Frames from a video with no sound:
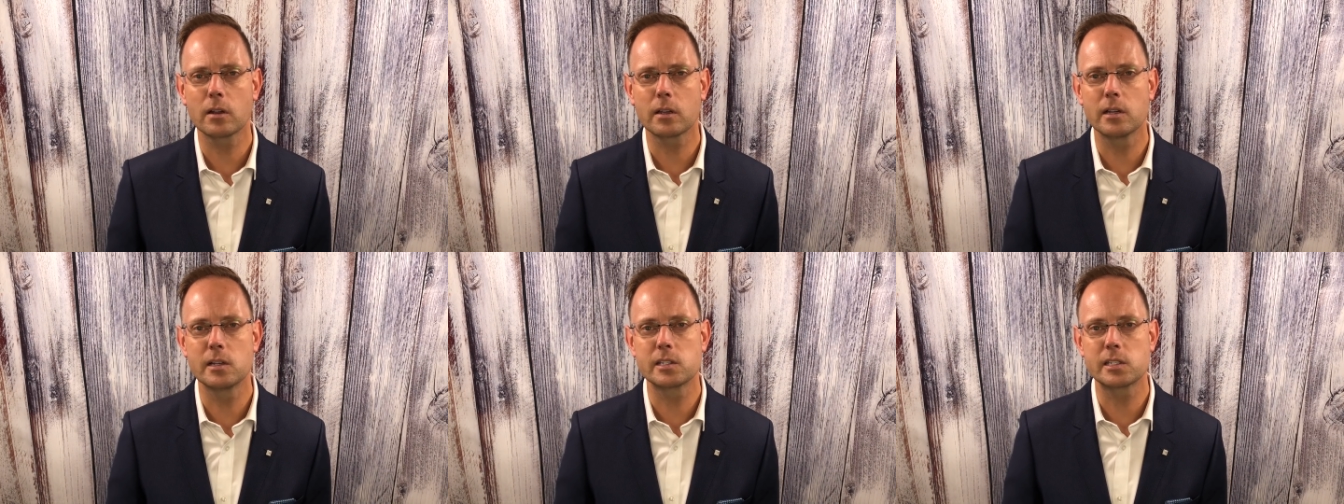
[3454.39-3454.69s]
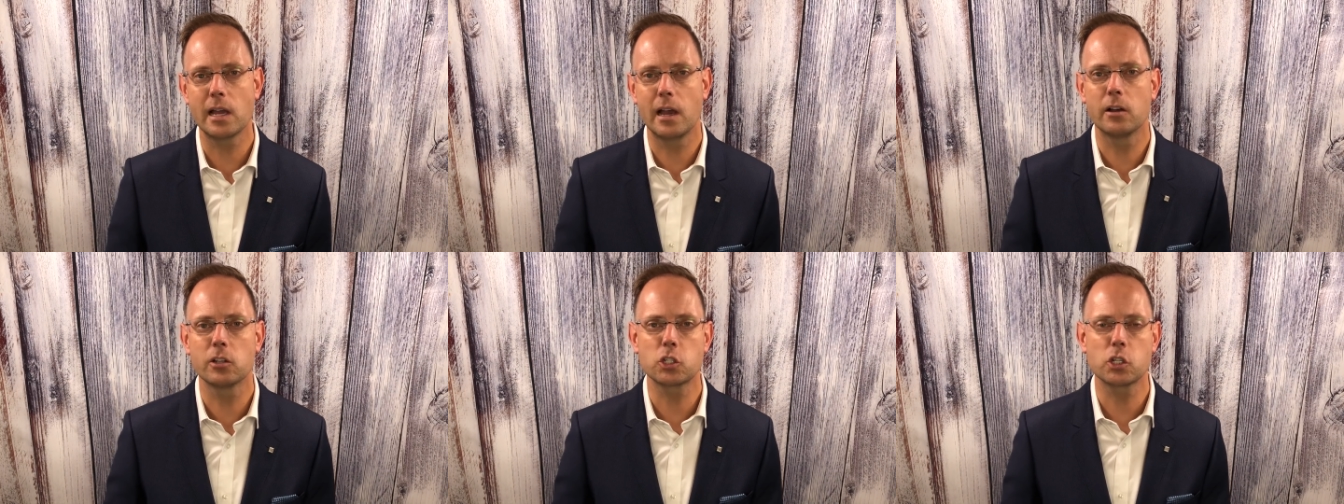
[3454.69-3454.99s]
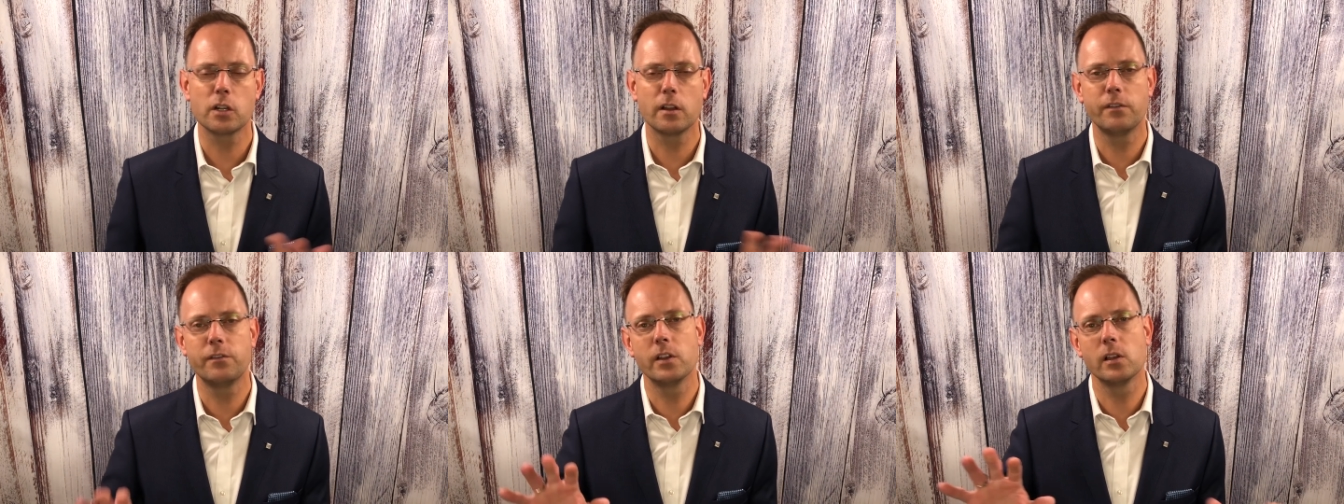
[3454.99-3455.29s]
because
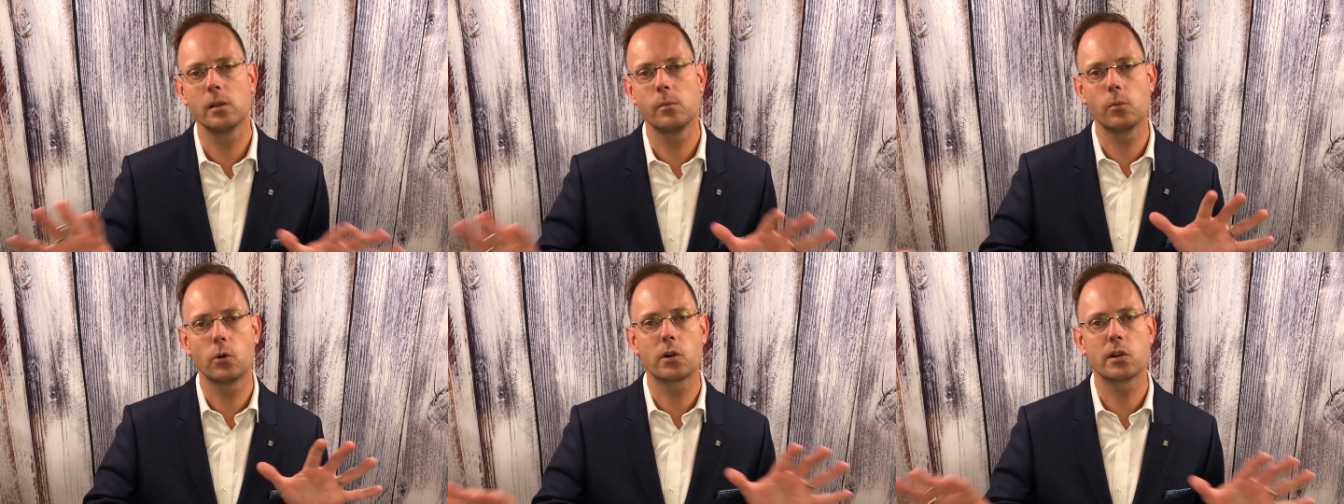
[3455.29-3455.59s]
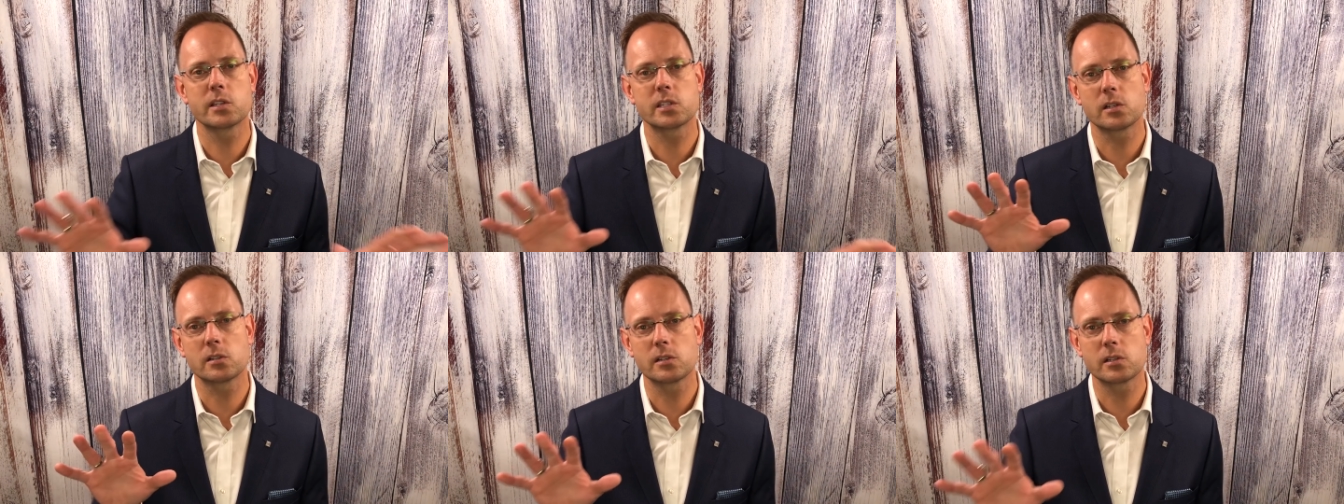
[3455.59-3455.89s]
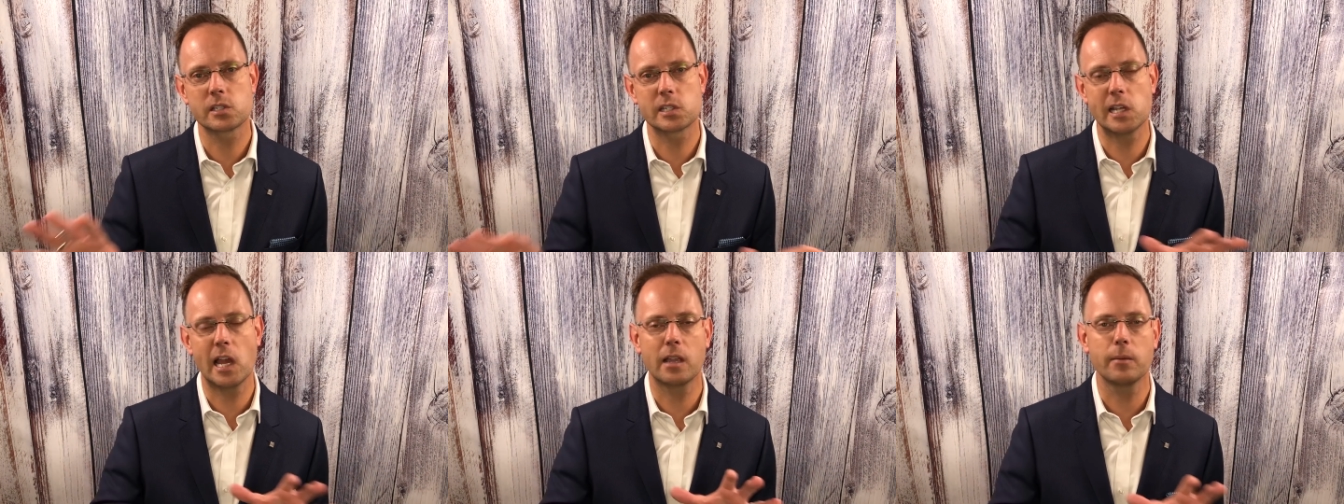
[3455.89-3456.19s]
Altria, Philip Morris are
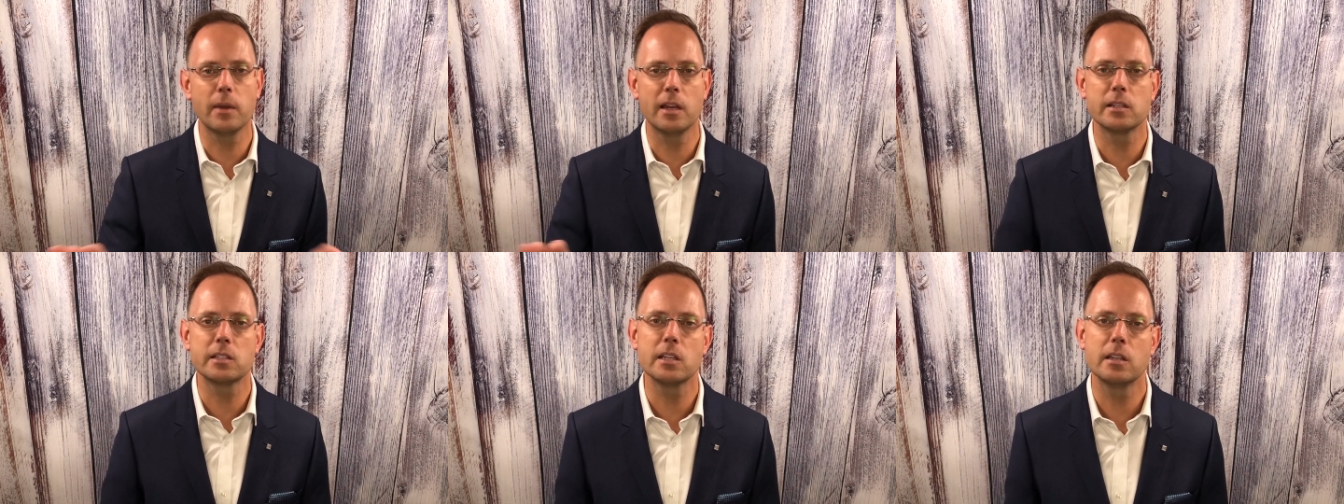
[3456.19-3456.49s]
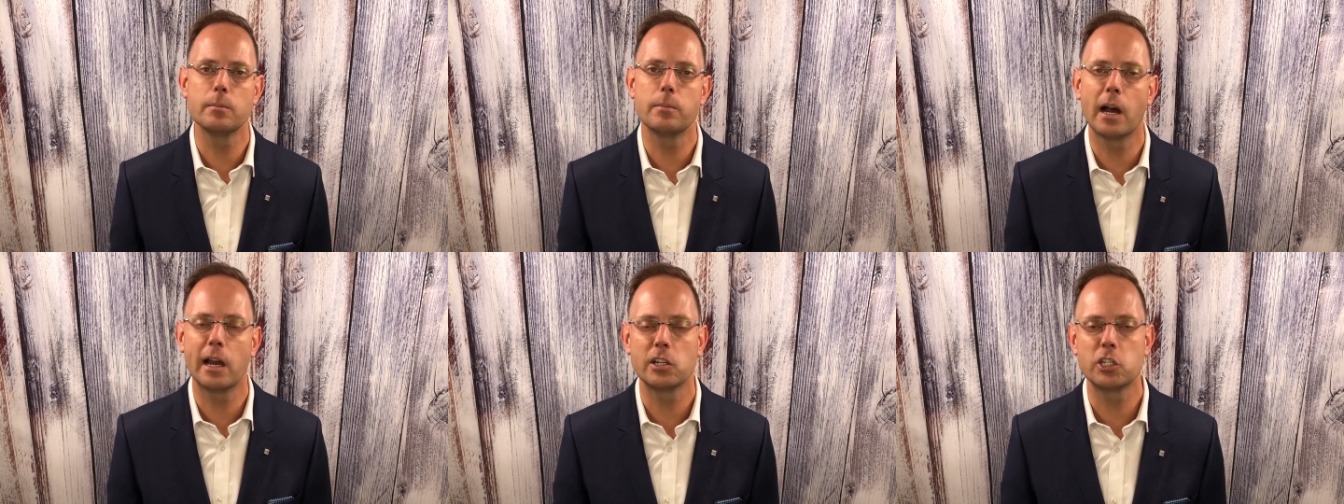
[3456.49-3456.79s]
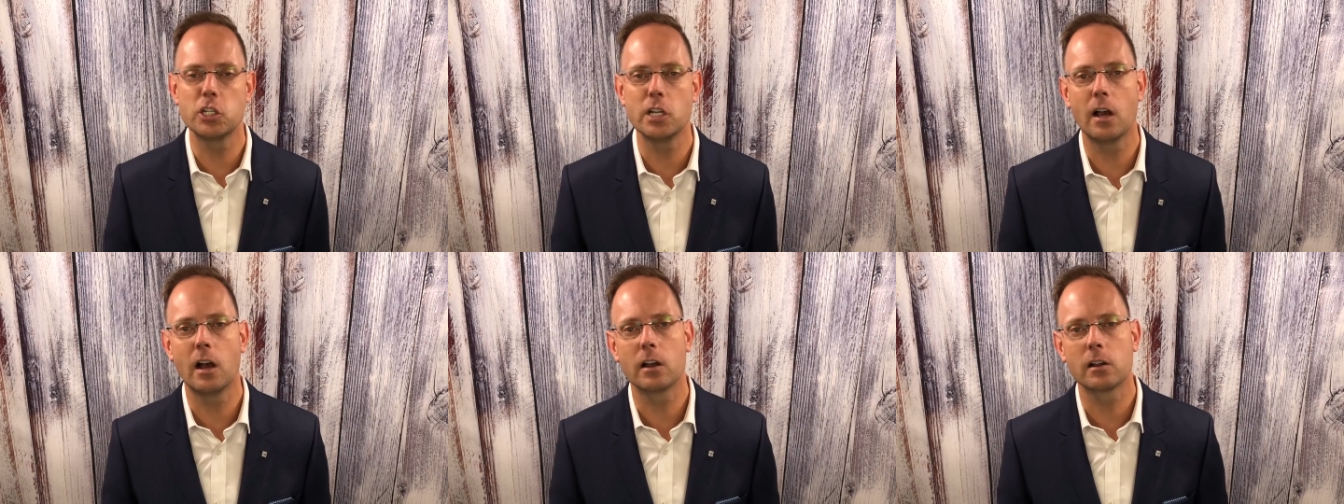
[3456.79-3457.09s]
segmented by
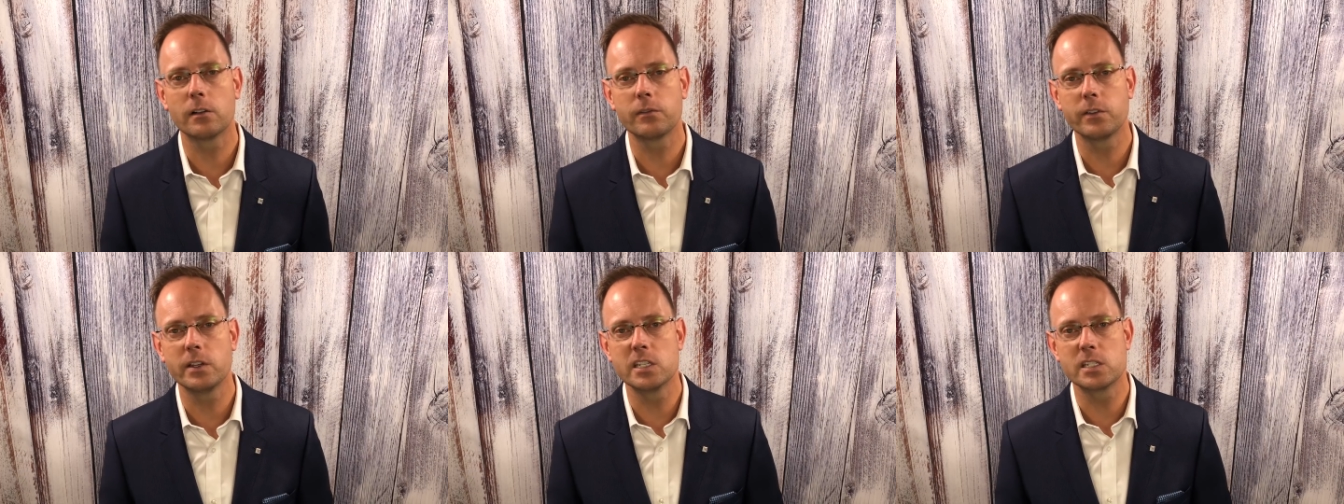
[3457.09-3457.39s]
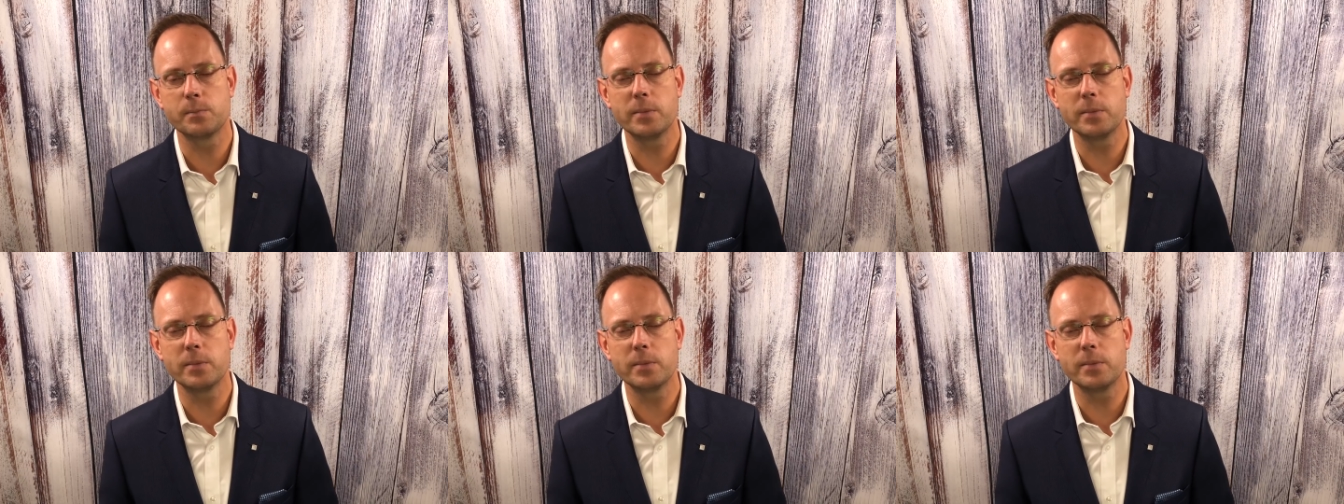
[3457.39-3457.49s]
geographies.